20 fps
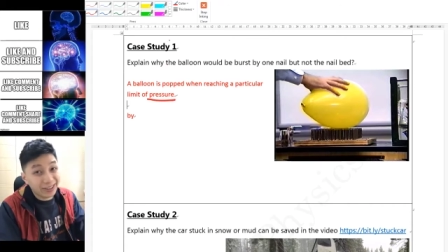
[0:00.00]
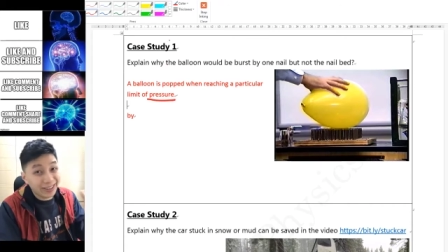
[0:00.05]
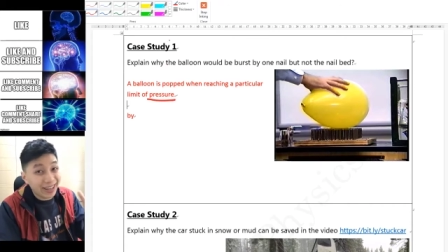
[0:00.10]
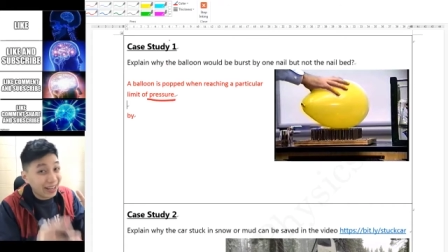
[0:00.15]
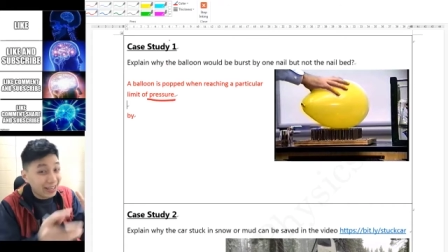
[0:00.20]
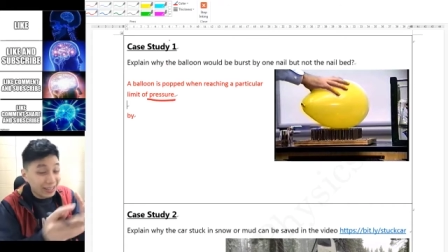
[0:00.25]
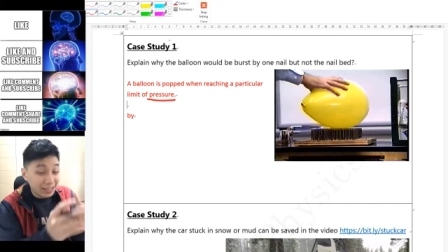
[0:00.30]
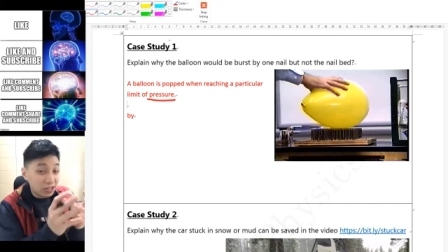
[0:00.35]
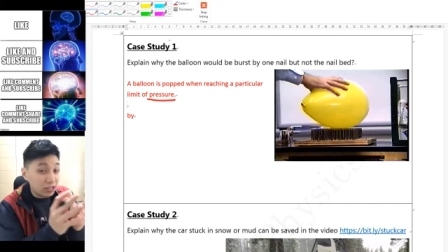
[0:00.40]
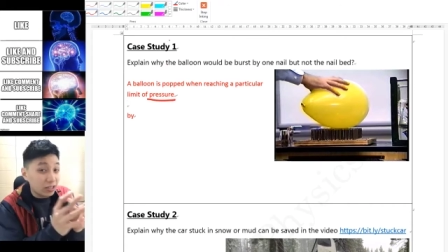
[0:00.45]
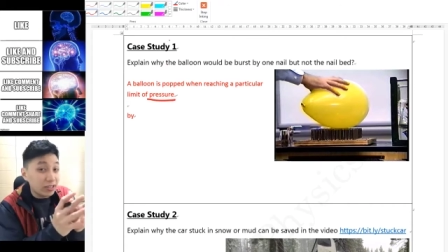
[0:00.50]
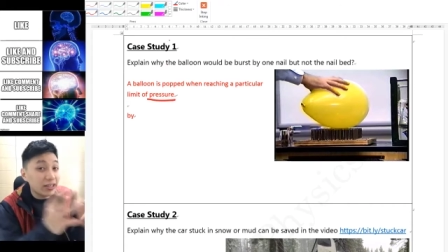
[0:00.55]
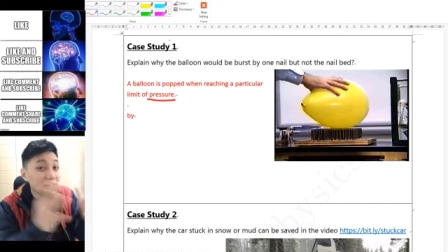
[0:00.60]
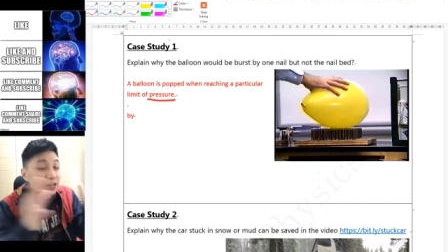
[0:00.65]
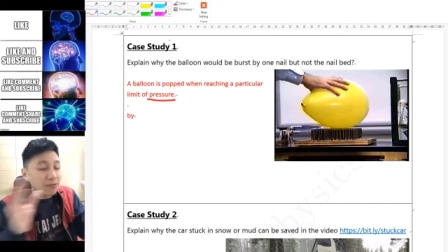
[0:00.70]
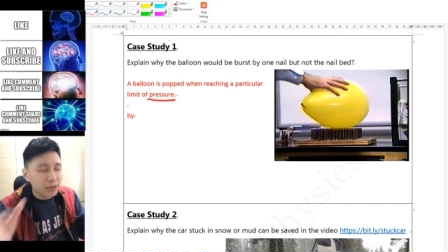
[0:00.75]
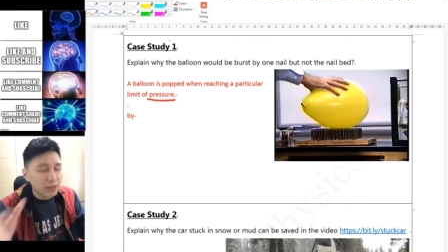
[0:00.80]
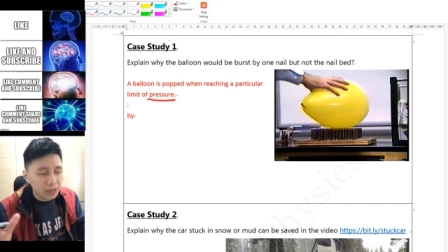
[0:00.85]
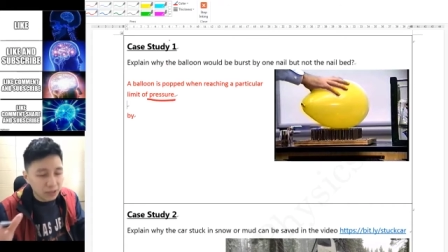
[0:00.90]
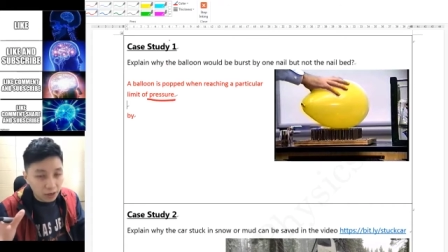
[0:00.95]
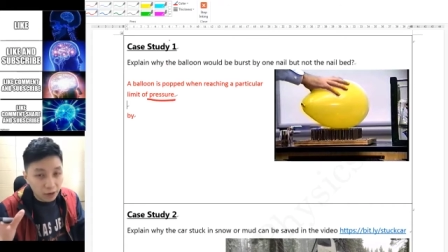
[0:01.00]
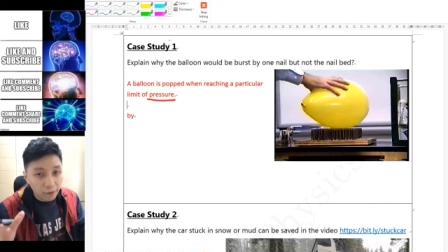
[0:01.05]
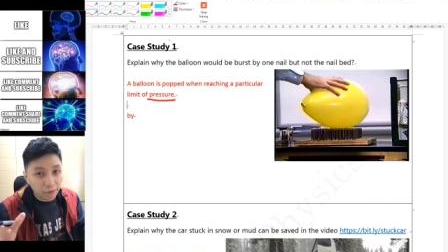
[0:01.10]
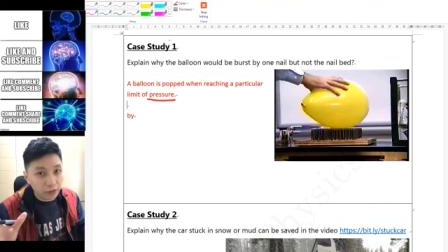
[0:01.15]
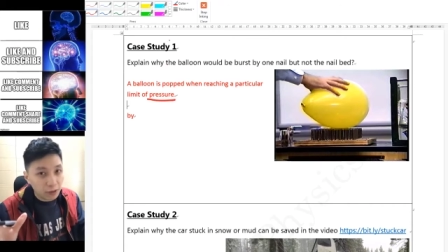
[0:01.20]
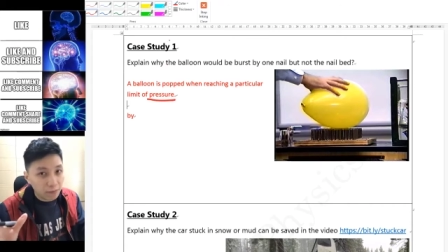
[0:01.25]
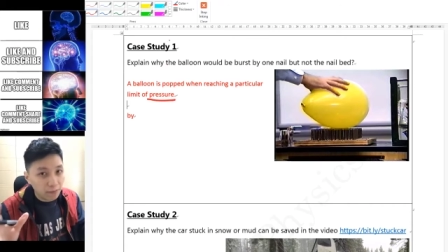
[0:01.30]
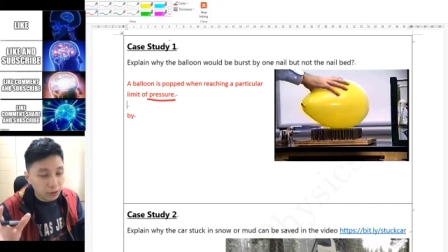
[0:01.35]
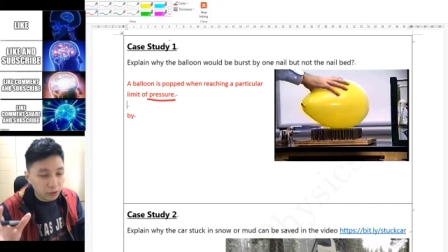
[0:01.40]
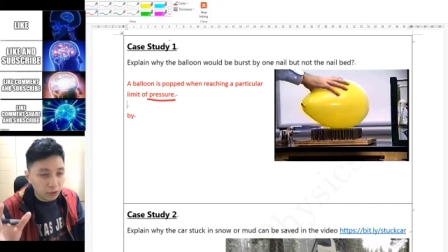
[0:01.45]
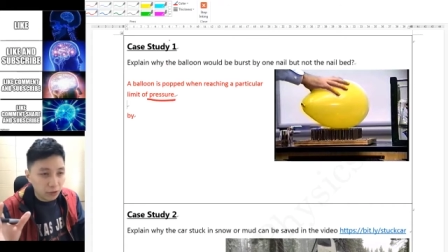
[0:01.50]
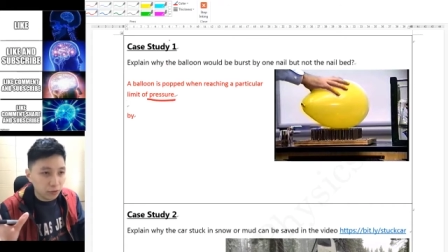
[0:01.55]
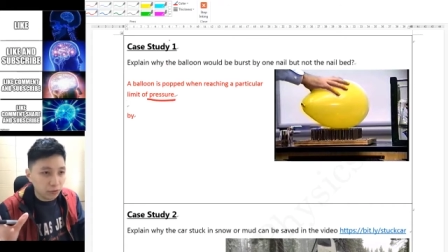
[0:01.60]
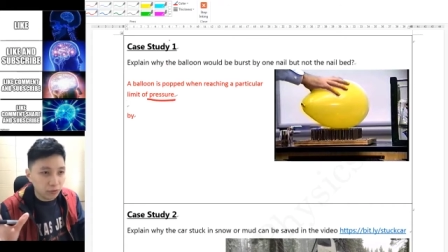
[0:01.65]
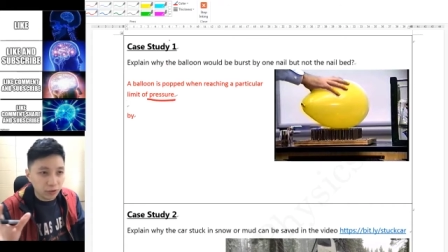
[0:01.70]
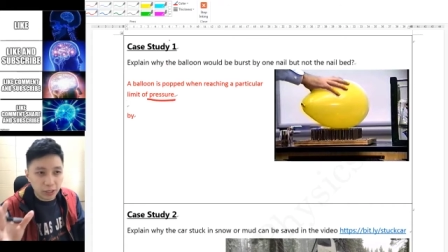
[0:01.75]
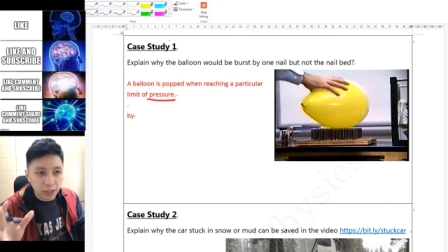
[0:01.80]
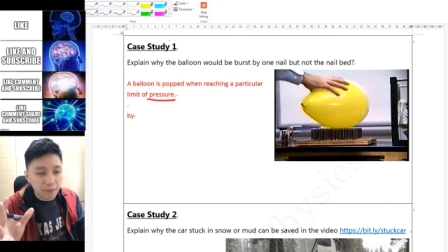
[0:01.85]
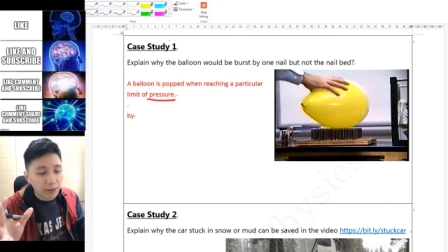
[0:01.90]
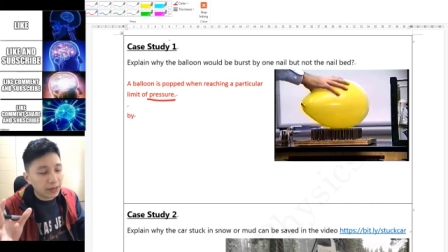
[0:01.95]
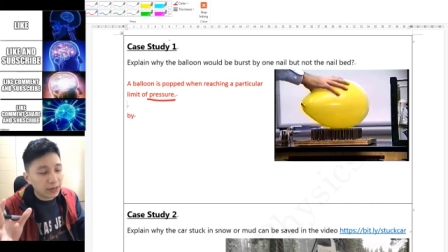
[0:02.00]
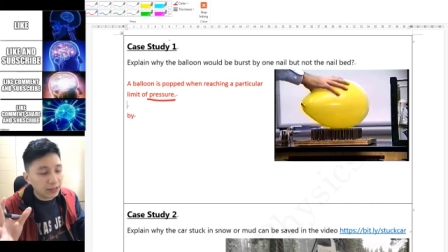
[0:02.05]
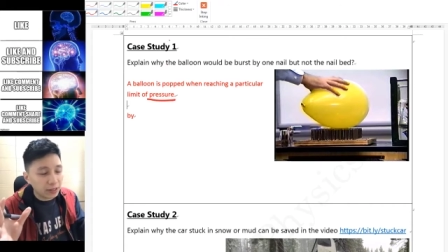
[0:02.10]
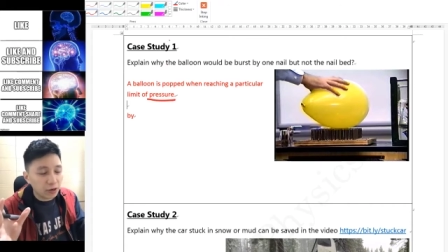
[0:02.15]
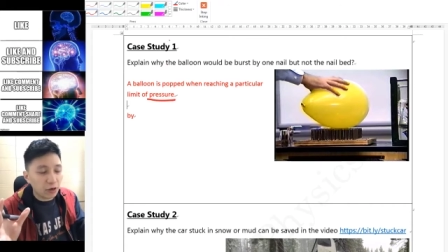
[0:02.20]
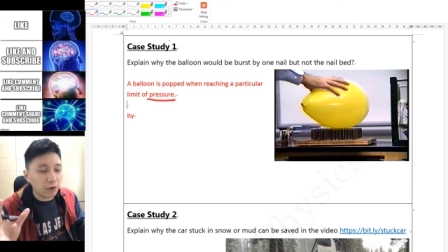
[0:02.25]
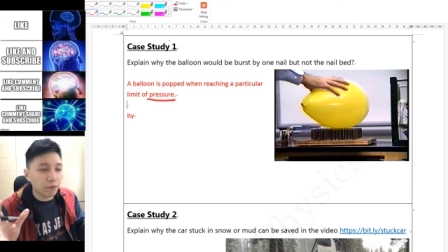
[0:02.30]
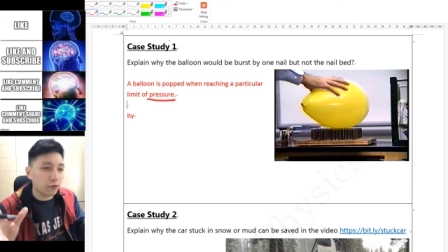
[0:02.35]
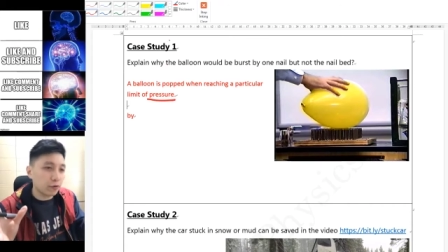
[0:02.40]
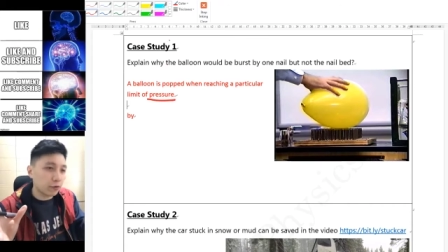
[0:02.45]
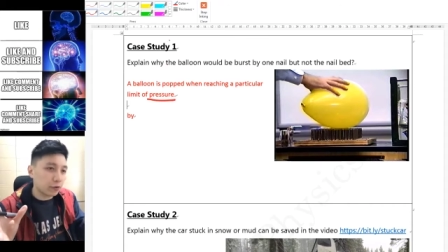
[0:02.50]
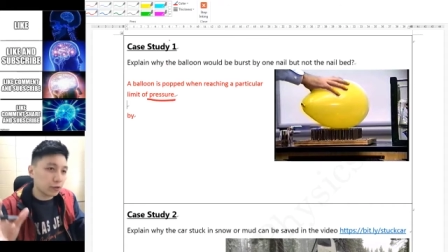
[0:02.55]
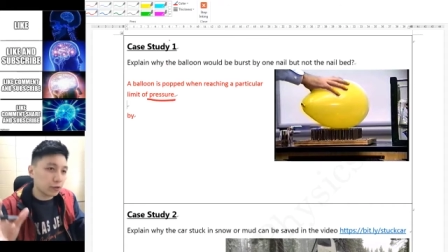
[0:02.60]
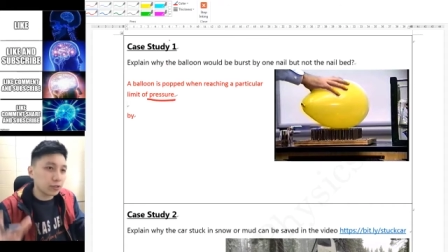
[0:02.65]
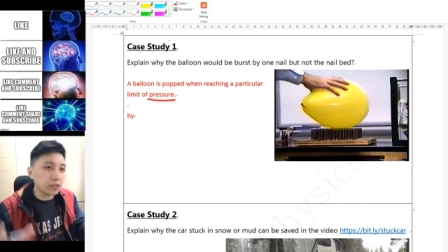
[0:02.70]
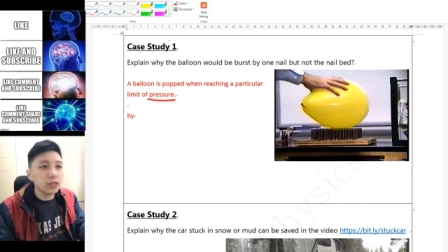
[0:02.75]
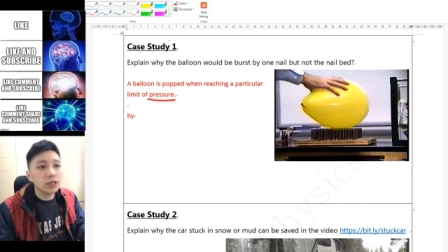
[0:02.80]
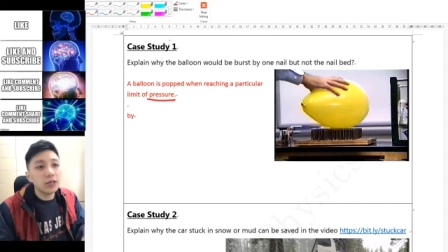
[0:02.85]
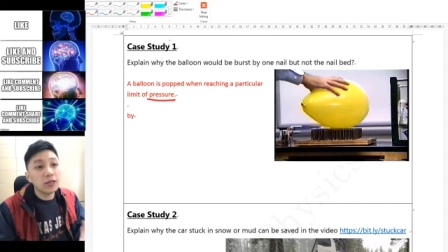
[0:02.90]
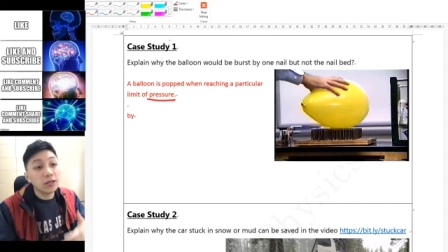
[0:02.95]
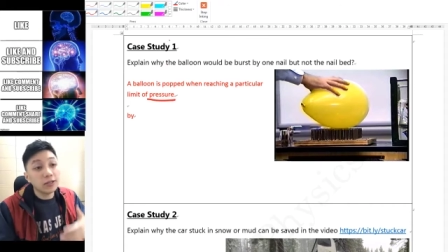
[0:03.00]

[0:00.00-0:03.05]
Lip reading: that is the limit of the balloon, depending of course